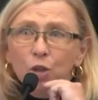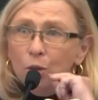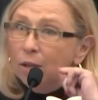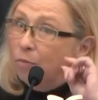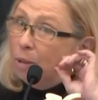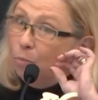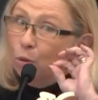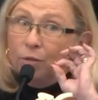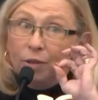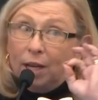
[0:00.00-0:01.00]
Can you give me
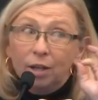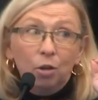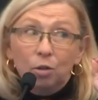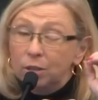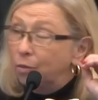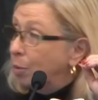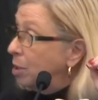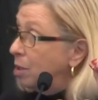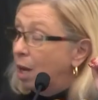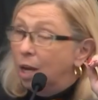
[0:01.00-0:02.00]
briefly, I know because
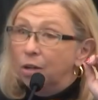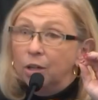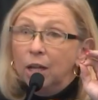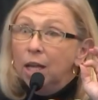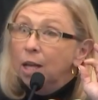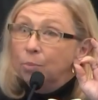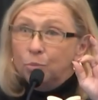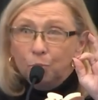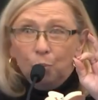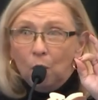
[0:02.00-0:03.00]
everyone's tired,
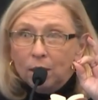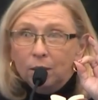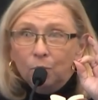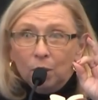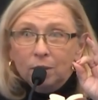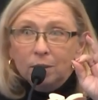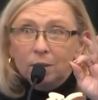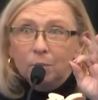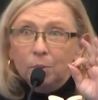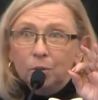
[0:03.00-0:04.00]
what
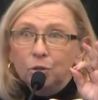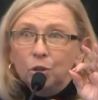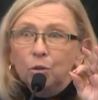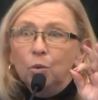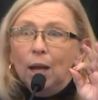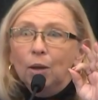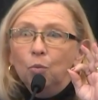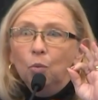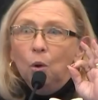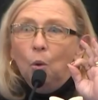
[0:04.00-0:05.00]
does the bill do,
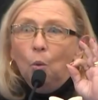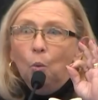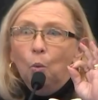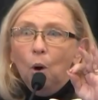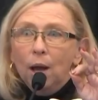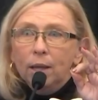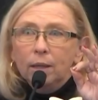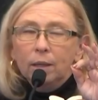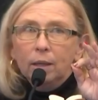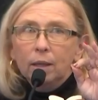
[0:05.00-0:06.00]
and
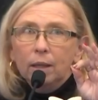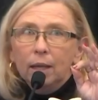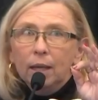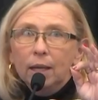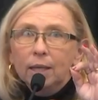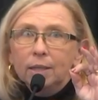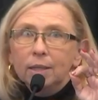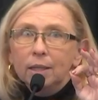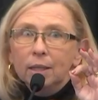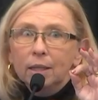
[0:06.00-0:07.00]
what
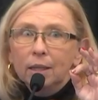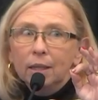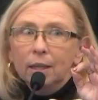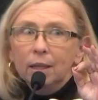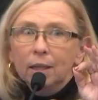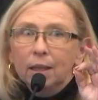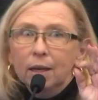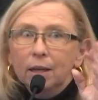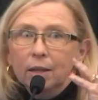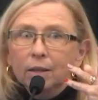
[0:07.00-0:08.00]
is
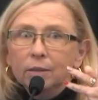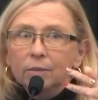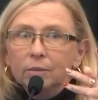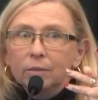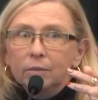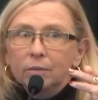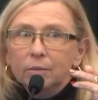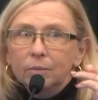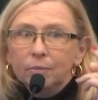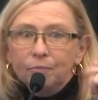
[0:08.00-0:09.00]
the
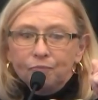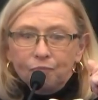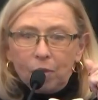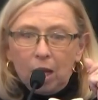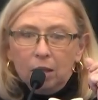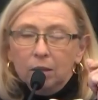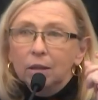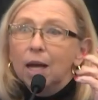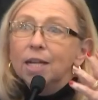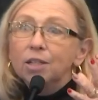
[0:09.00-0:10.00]

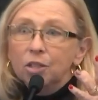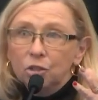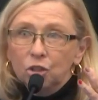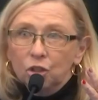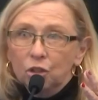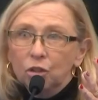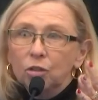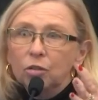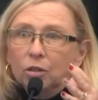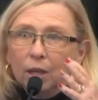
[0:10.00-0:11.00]

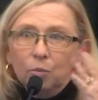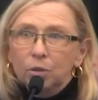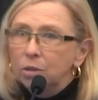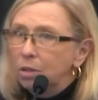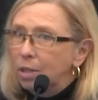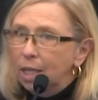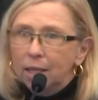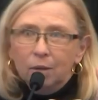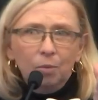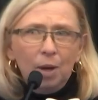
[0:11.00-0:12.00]
licensure that was
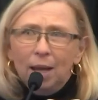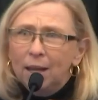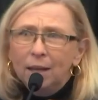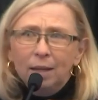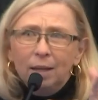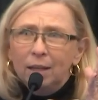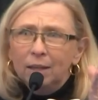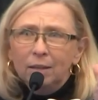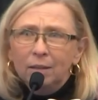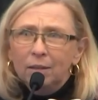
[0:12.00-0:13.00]
taken away
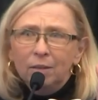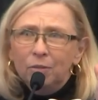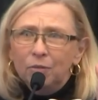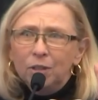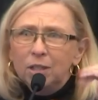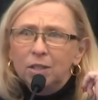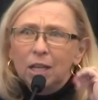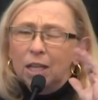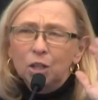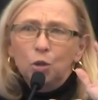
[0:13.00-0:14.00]
in the
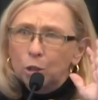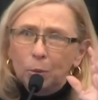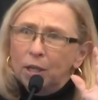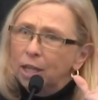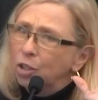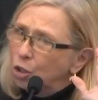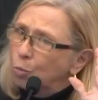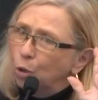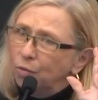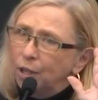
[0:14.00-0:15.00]
50s? Can you explain that
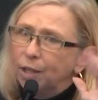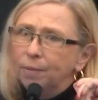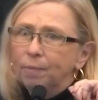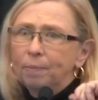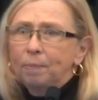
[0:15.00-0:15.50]
just briefly?